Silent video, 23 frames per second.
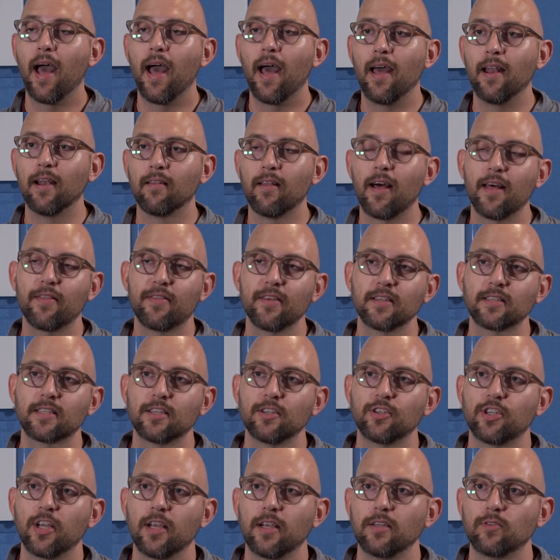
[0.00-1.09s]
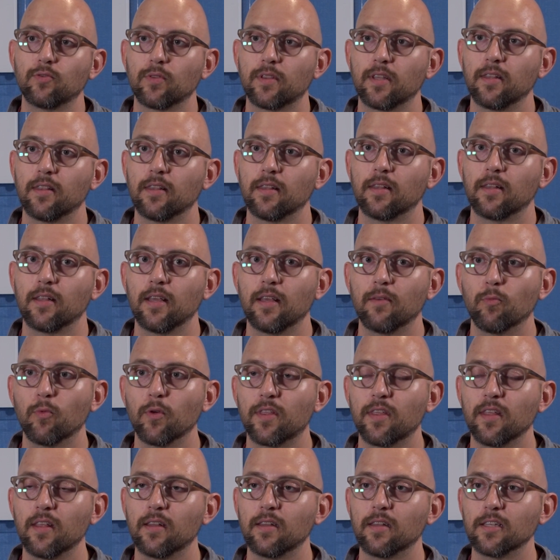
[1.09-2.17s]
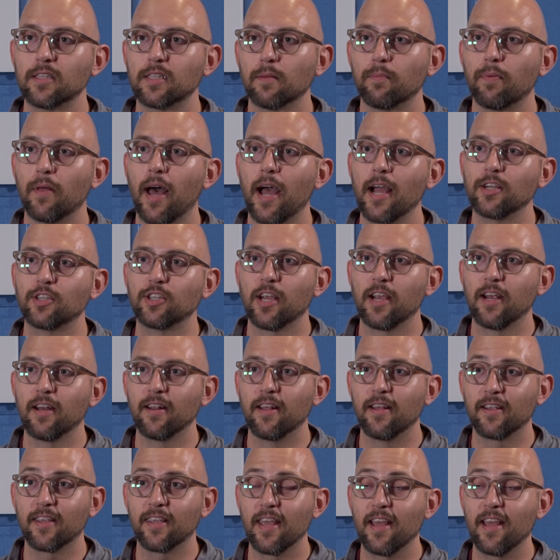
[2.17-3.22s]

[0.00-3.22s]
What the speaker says: And a lot of things can change within the supply chain